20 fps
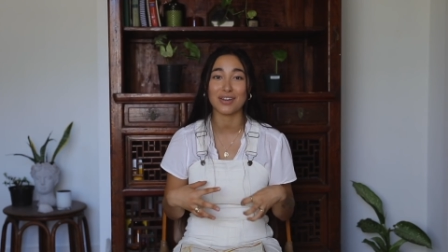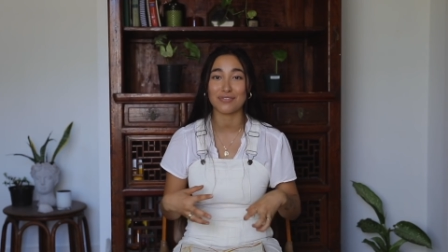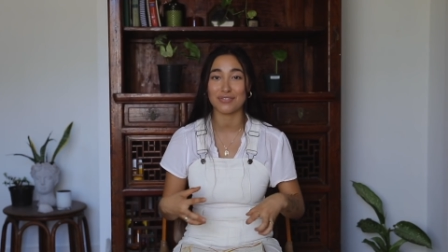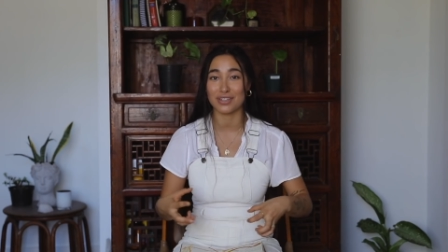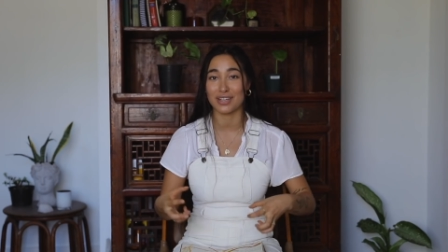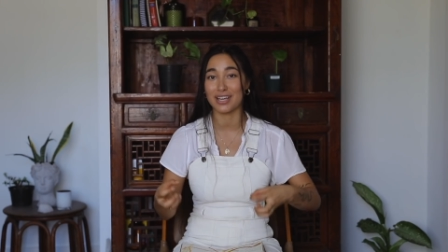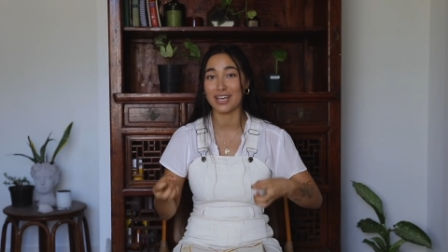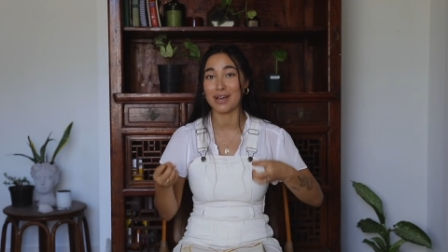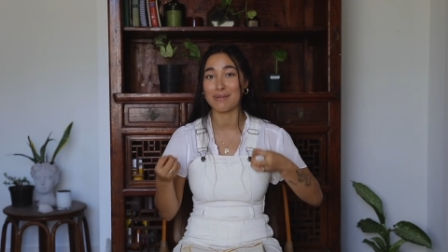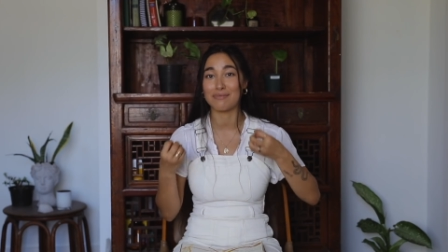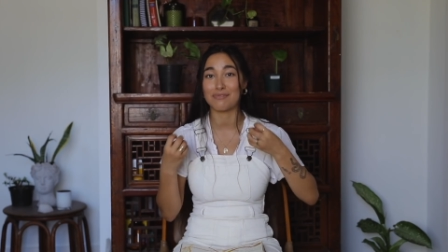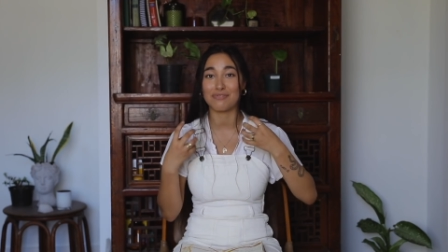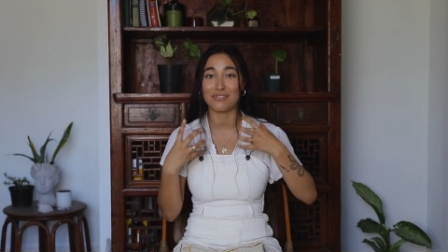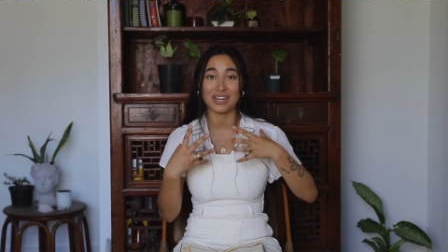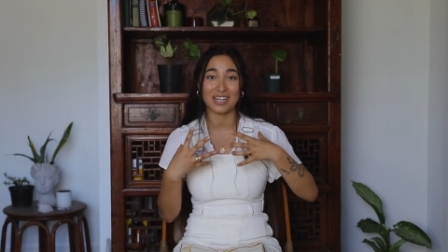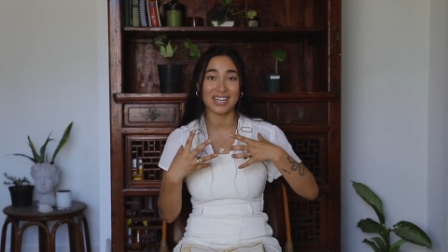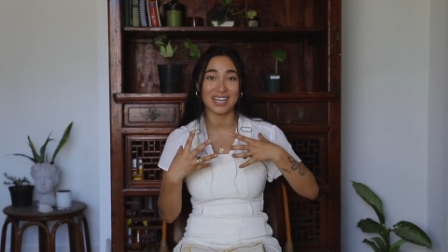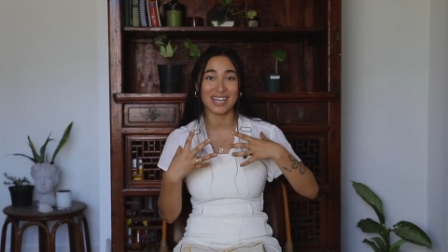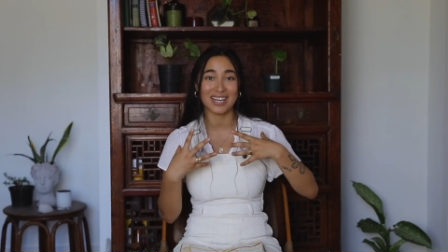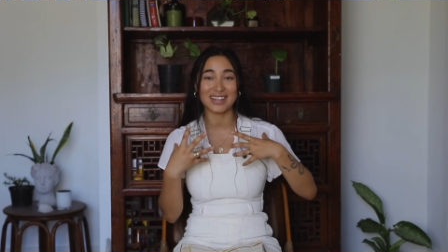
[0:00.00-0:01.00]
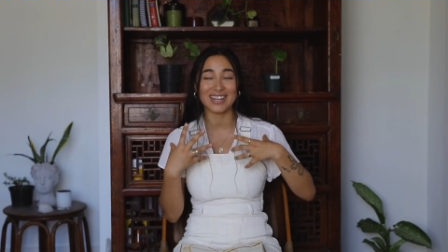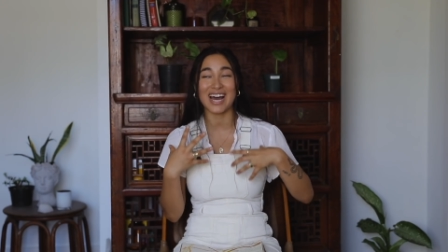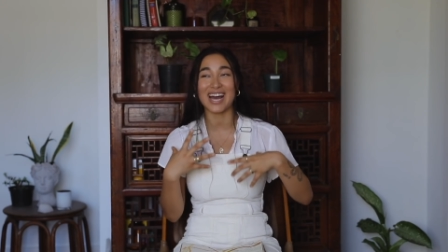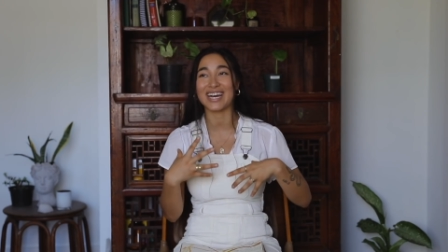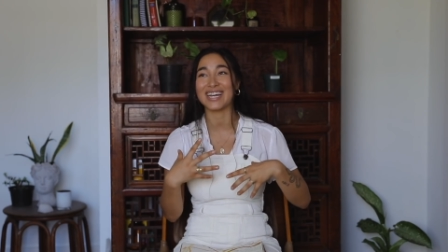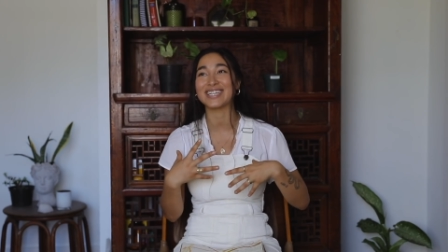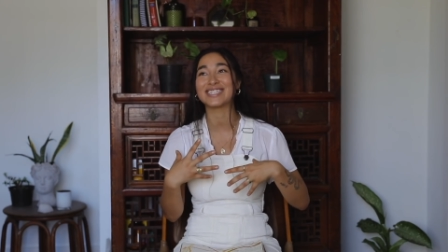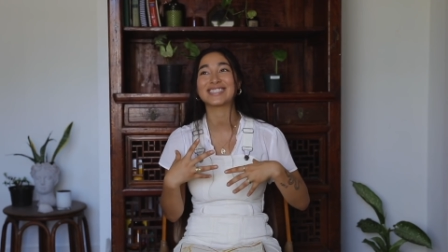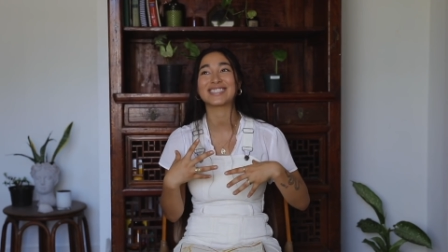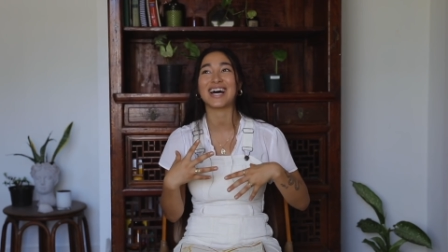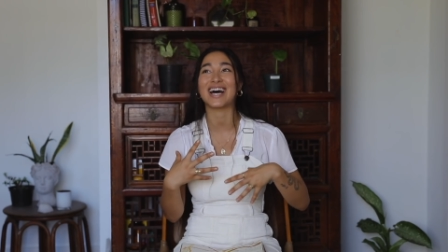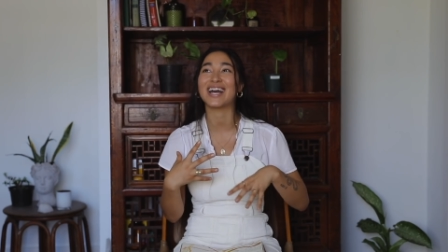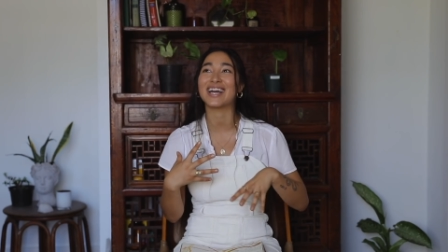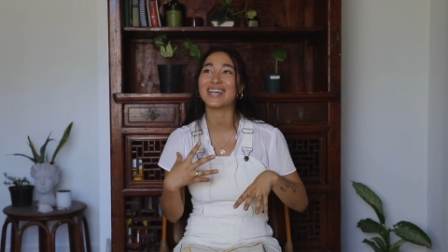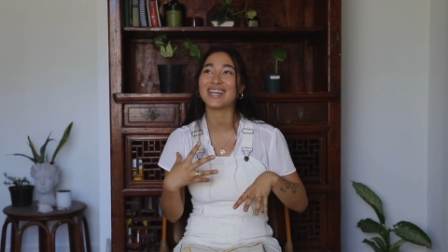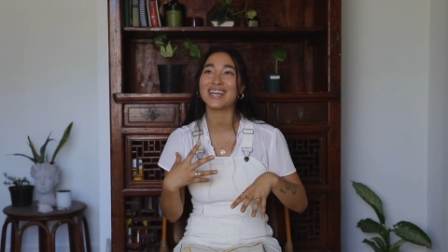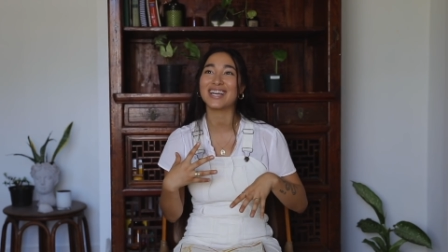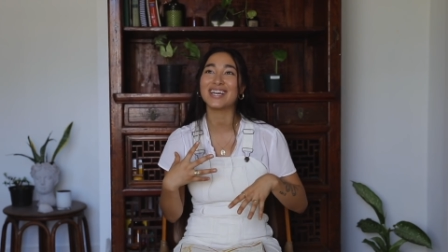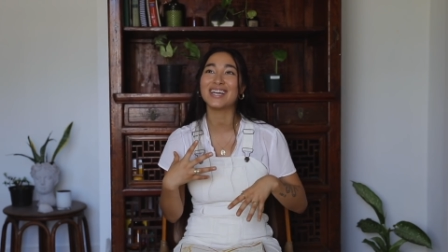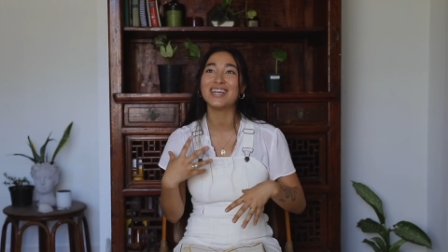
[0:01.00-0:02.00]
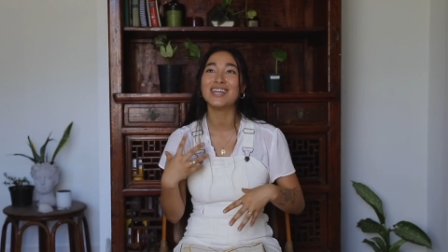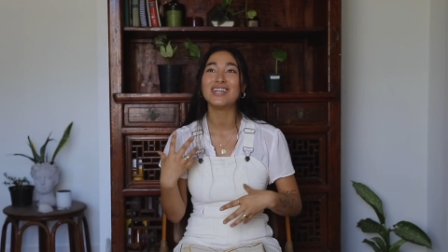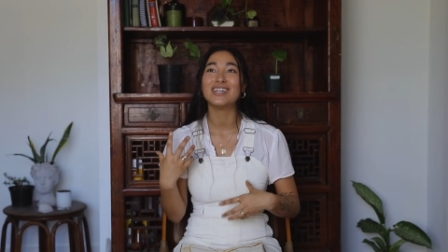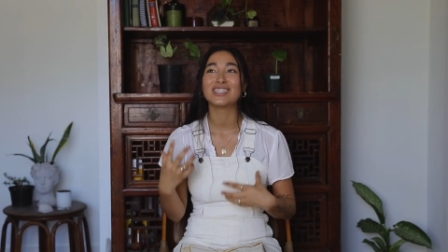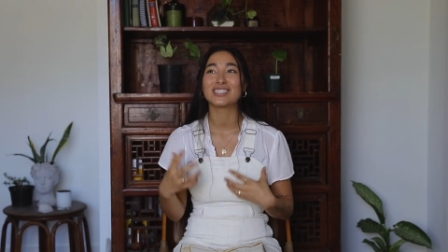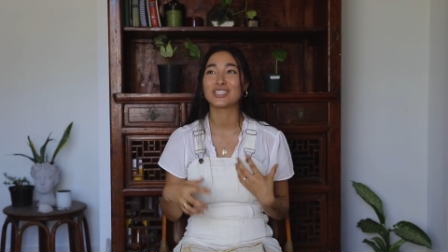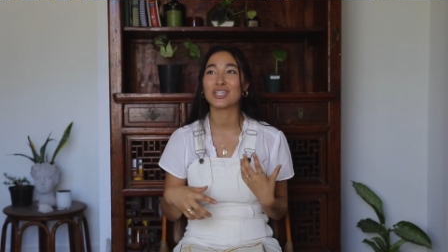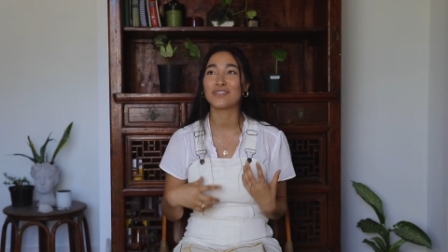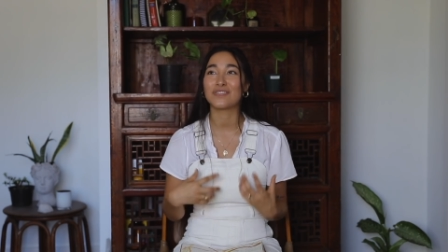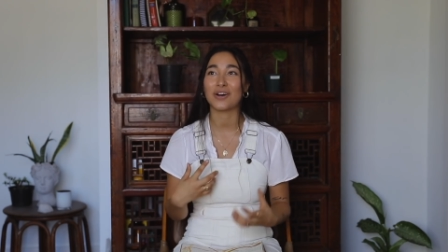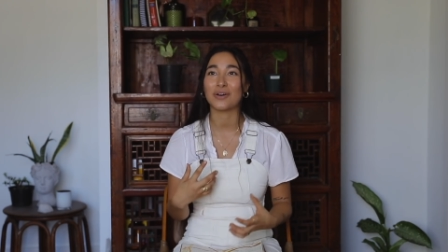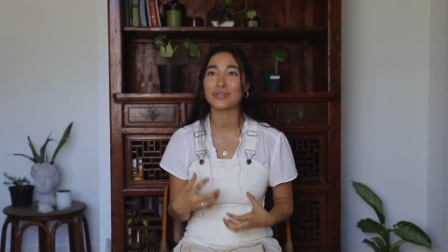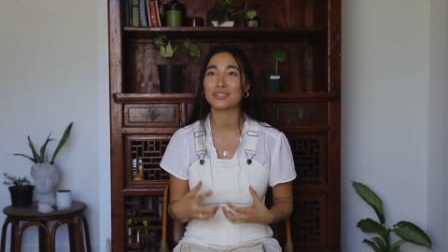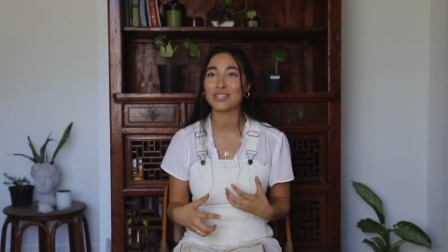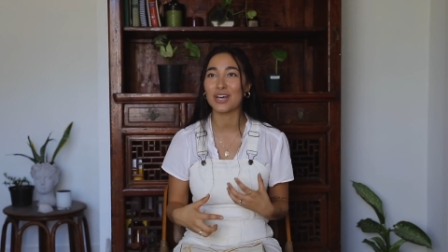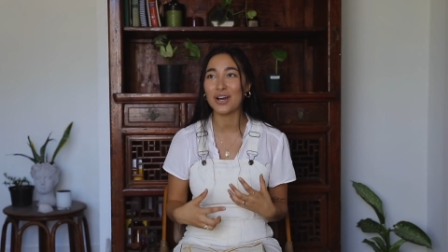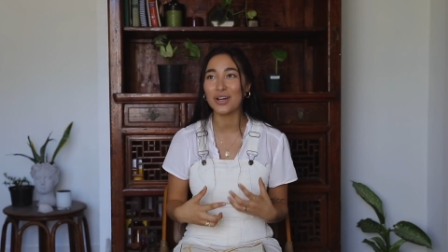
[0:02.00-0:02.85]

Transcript: I feel like I'm feeding that anxiety. So if I was